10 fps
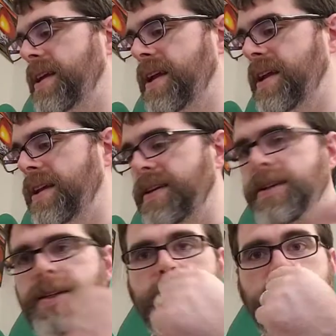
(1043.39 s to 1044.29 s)

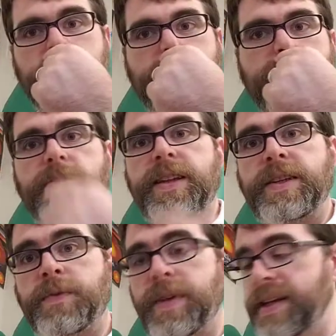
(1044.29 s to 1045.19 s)
And solving
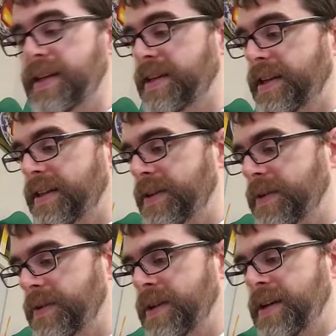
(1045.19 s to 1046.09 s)
this one is a
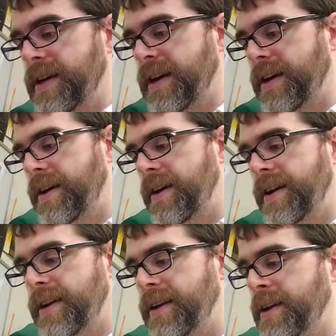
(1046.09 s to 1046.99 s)
little
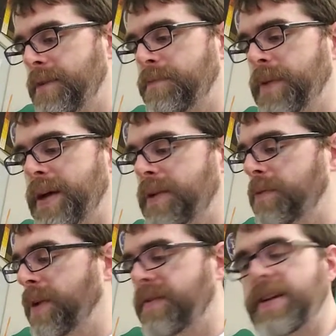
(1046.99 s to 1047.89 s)
odd, but
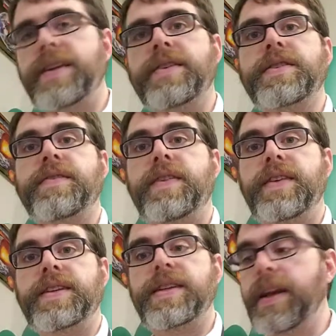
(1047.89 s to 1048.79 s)
what I've done here is I've given
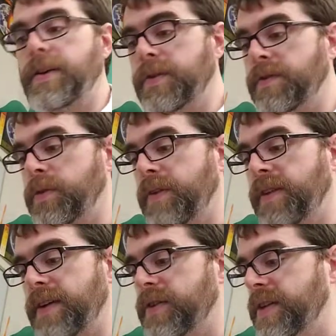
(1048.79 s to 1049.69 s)
us the angle of
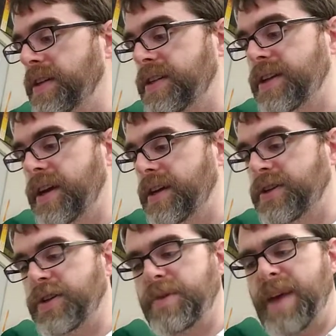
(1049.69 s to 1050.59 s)
25 degrees,
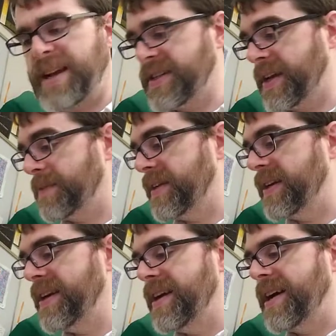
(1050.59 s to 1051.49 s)
should match that one,
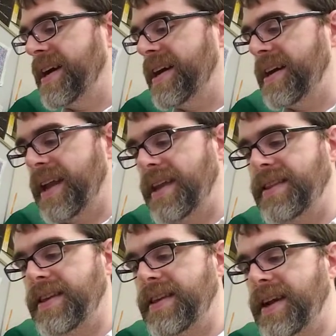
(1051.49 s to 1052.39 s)
and
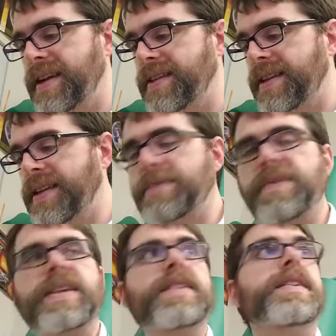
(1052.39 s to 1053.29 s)
then I said let's
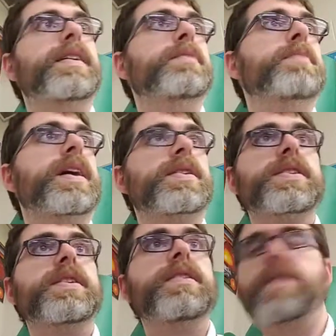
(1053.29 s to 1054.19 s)
pretend the box
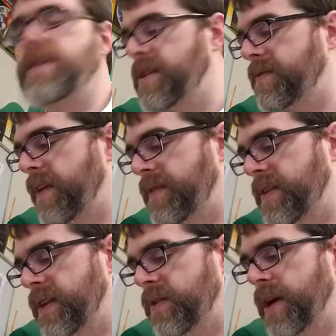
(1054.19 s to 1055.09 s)
here is 5
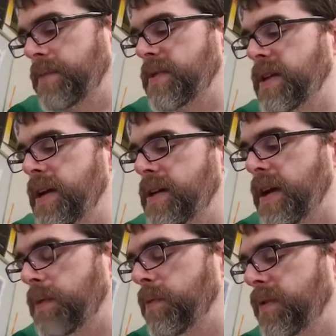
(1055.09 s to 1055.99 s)
kilograms.
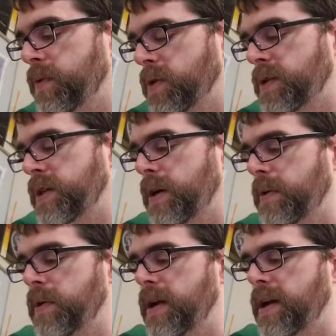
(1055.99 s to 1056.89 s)
Now we of course
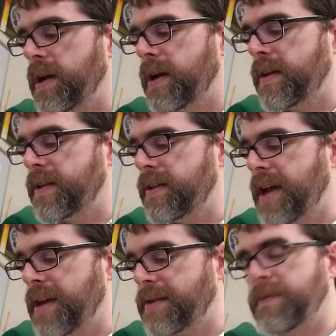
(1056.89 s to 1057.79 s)
know
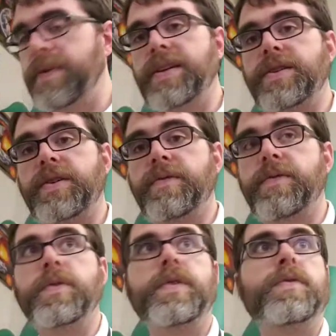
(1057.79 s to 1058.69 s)
that we can solve
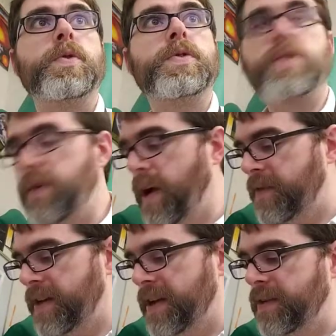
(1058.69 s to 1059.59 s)
for the force due to
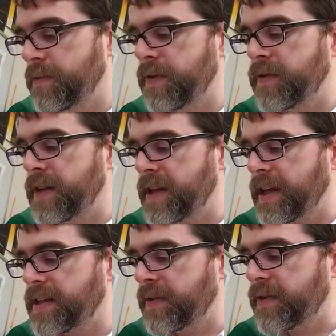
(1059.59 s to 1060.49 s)
gravity. We've done
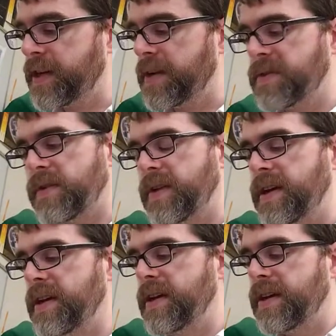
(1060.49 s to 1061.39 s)
that several times already.